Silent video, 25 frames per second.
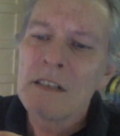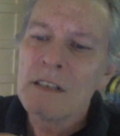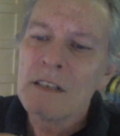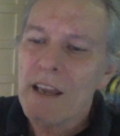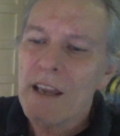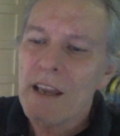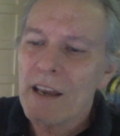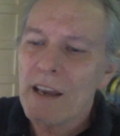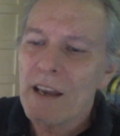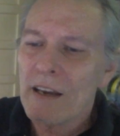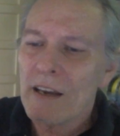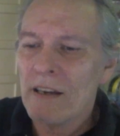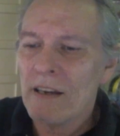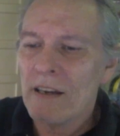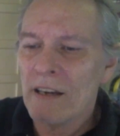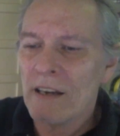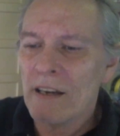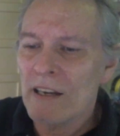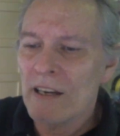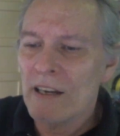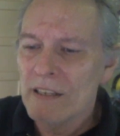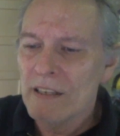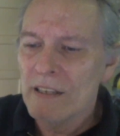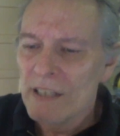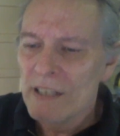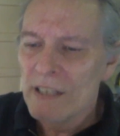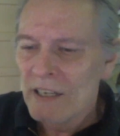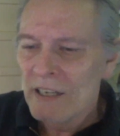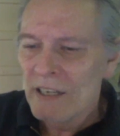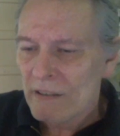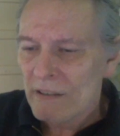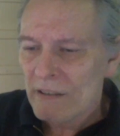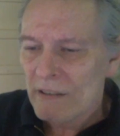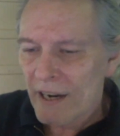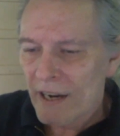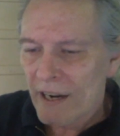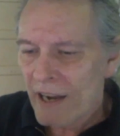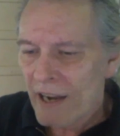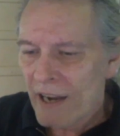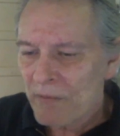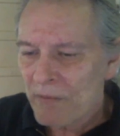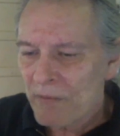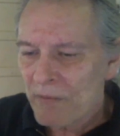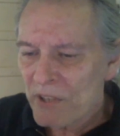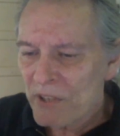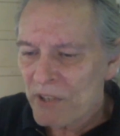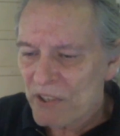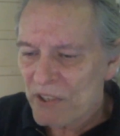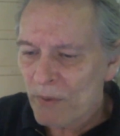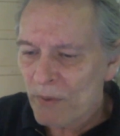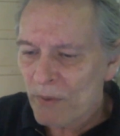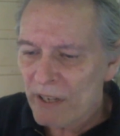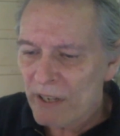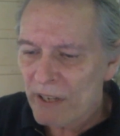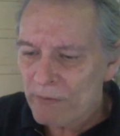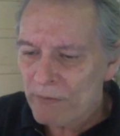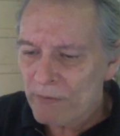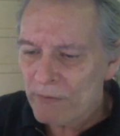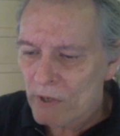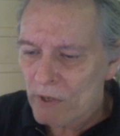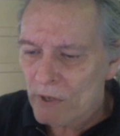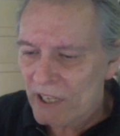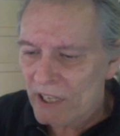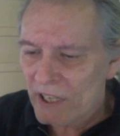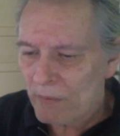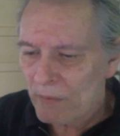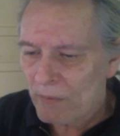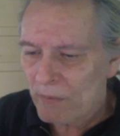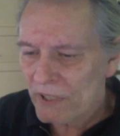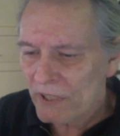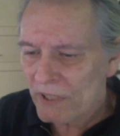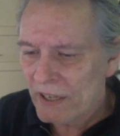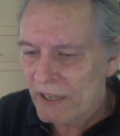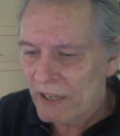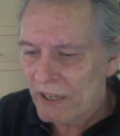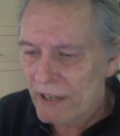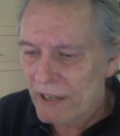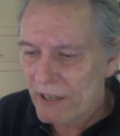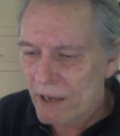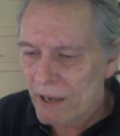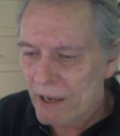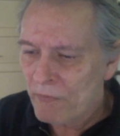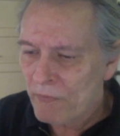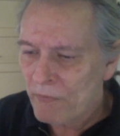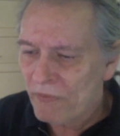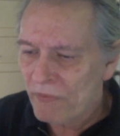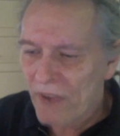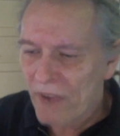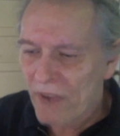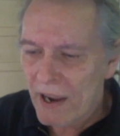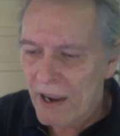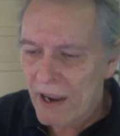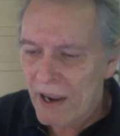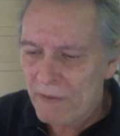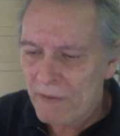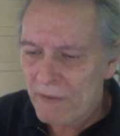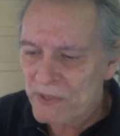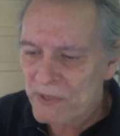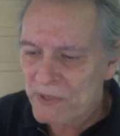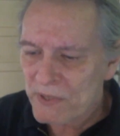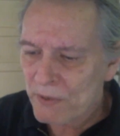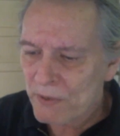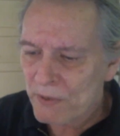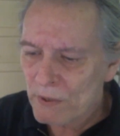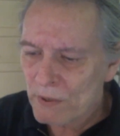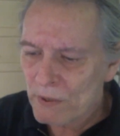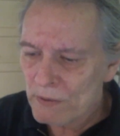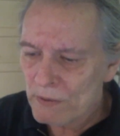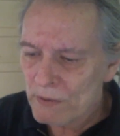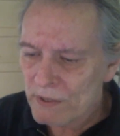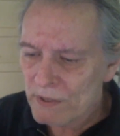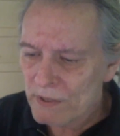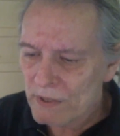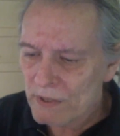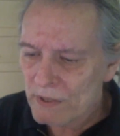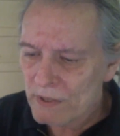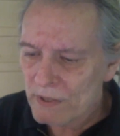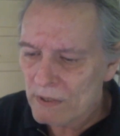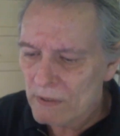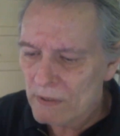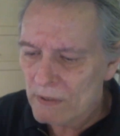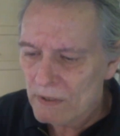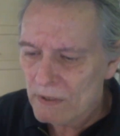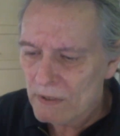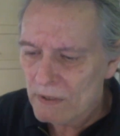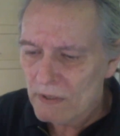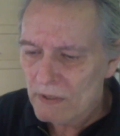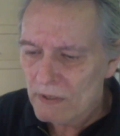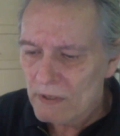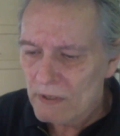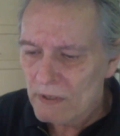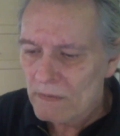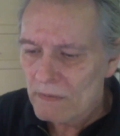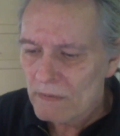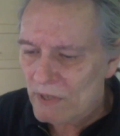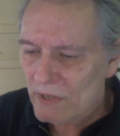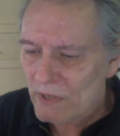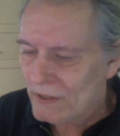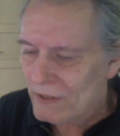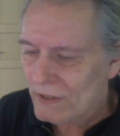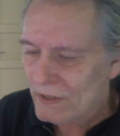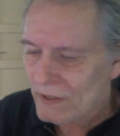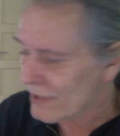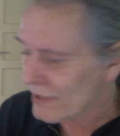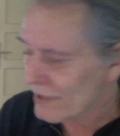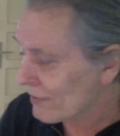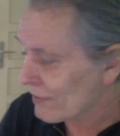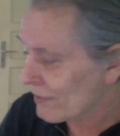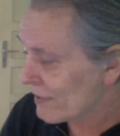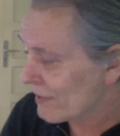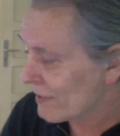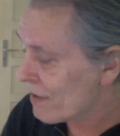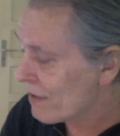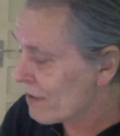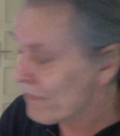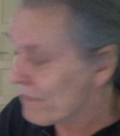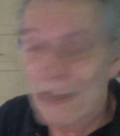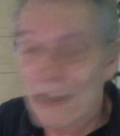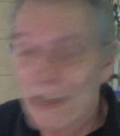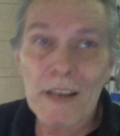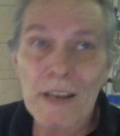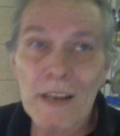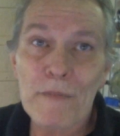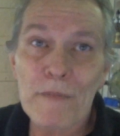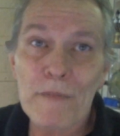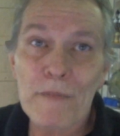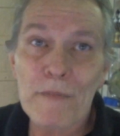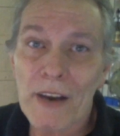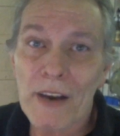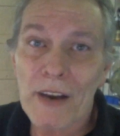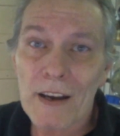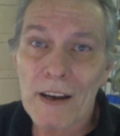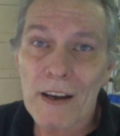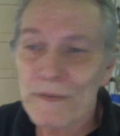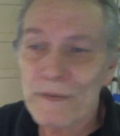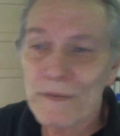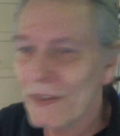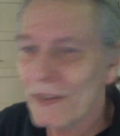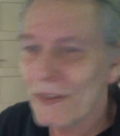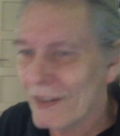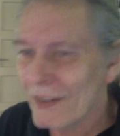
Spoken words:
Yeah. Right now I'm just waiting for a couple of M5 screws because I don't have any M5.